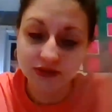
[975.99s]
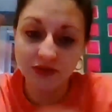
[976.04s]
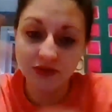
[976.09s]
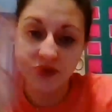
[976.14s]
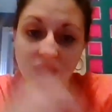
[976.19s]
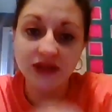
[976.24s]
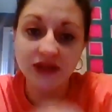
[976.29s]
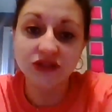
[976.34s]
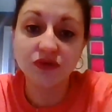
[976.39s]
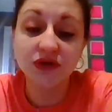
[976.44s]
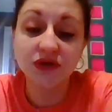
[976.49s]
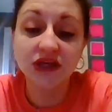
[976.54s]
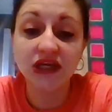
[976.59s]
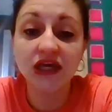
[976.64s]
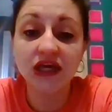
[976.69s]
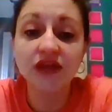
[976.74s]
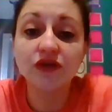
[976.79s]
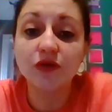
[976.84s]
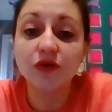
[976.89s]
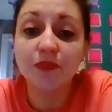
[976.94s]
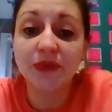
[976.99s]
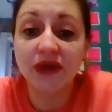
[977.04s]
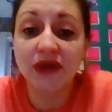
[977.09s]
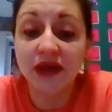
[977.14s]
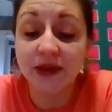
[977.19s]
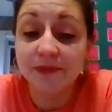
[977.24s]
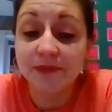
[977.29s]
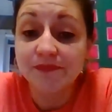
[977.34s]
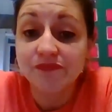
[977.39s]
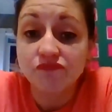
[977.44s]
Okay, so it could either
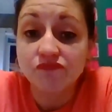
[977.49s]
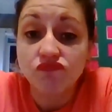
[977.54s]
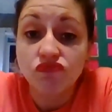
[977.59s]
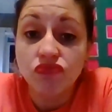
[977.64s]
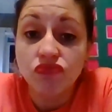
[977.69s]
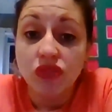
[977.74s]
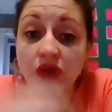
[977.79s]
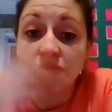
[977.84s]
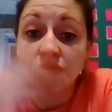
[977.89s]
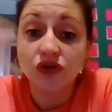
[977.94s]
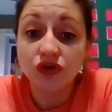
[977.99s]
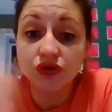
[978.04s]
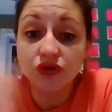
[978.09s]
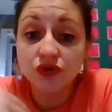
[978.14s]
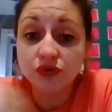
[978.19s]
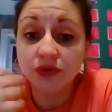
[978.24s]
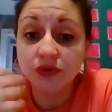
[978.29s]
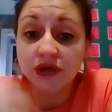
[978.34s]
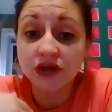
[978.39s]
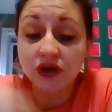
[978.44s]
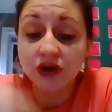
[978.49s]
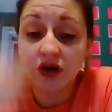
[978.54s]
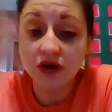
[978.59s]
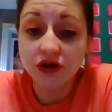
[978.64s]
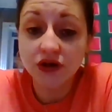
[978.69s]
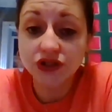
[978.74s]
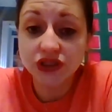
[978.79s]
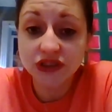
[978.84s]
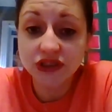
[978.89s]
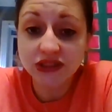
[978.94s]
be you
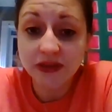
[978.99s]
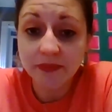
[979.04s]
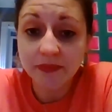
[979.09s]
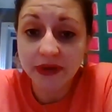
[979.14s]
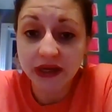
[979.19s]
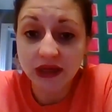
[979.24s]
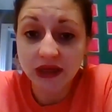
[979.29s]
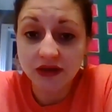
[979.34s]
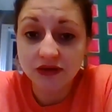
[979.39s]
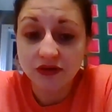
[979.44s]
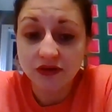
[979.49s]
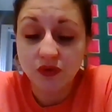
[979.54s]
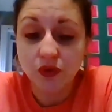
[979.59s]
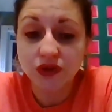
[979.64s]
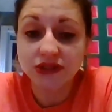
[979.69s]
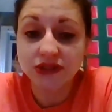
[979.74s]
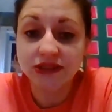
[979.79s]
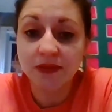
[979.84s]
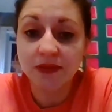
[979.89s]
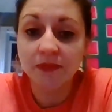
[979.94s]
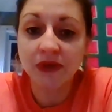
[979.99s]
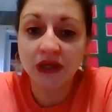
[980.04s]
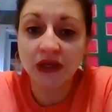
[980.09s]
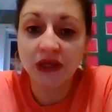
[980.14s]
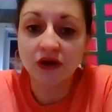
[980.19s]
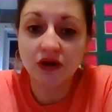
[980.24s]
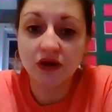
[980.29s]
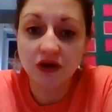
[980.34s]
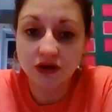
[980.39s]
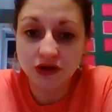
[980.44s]
encouraging somebody or somebody
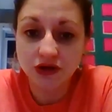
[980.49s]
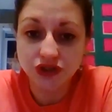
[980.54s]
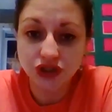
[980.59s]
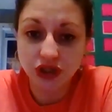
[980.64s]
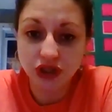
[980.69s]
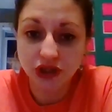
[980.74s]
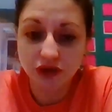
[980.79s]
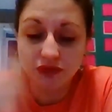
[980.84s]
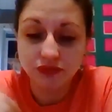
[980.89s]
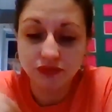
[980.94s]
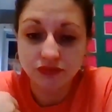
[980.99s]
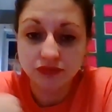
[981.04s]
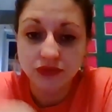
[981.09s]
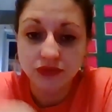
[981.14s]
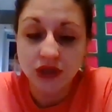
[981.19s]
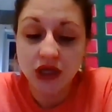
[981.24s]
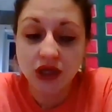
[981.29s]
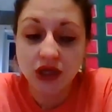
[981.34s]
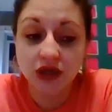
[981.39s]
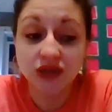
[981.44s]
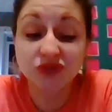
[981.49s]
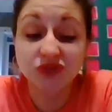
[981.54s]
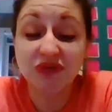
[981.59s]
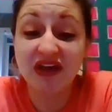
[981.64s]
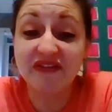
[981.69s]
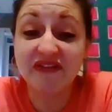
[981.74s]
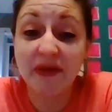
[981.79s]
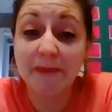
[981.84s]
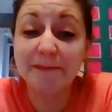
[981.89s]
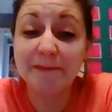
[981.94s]
encouraging you. Because we
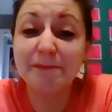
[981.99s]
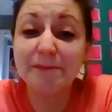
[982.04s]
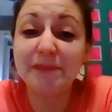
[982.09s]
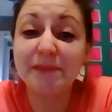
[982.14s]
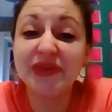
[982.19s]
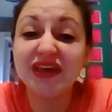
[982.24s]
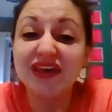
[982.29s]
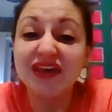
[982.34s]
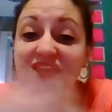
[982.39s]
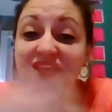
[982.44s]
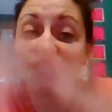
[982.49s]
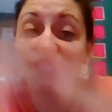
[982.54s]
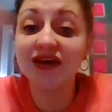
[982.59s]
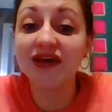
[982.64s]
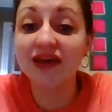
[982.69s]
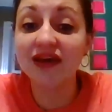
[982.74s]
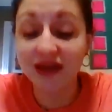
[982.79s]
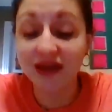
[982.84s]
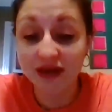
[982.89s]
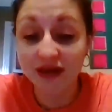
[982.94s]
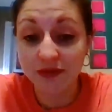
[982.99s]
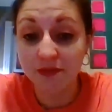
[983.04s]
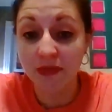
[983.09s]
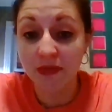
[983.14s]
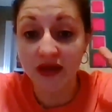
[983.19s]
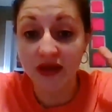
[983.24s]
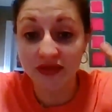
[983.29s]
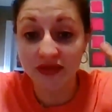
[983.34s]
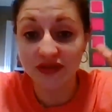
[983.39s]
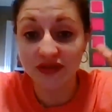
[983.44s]
have a big
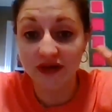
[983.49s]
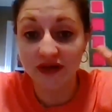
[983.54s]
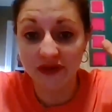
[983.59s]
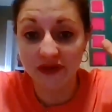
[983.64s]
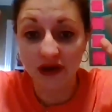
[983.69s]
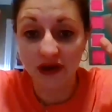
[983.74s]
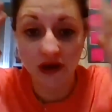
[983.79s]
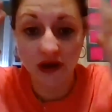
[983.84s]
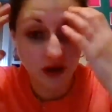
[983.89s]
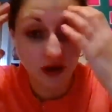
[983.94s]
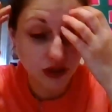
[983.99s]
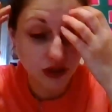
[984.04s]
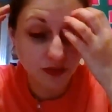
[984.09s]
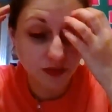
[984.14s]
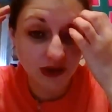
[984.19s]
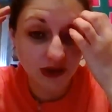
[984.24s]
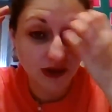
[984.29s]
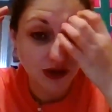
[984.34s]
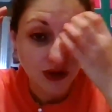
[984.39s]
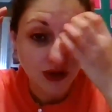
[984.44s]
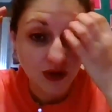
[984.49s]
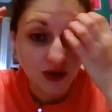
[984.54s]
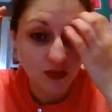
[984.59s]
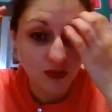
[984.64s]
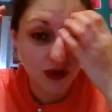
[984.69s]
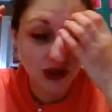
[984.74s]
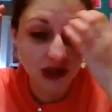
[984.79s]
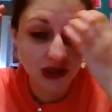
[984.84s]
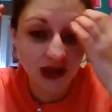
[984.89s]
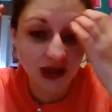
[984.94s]
month of encouragement.
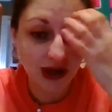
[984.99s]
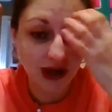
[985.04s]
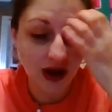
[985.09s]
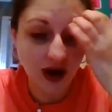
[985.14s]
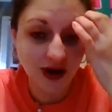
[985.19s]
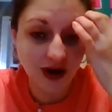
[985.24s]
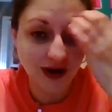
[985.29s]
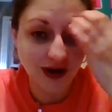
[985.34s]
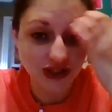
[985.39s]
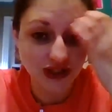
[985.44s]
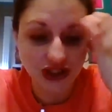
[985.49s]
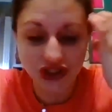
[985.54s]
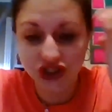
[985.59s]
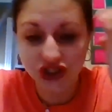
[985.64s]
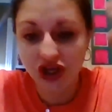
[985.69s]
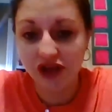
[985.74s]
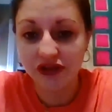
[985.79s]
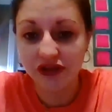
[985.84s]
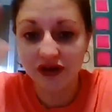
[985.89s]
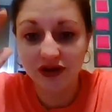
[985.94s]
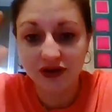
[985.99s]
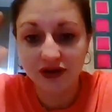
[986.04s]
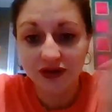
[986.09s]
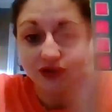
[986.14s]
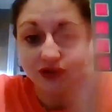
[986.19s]
We're going to encourage each other.